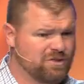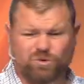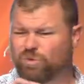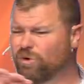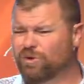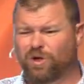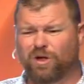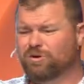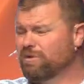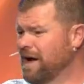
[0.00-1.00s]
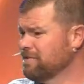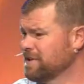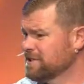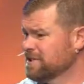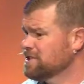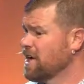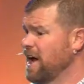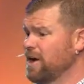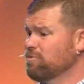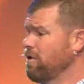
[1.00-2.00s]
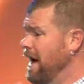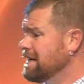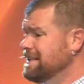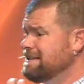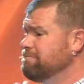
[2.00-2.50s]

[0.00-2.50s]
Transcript: The world all around us is erecting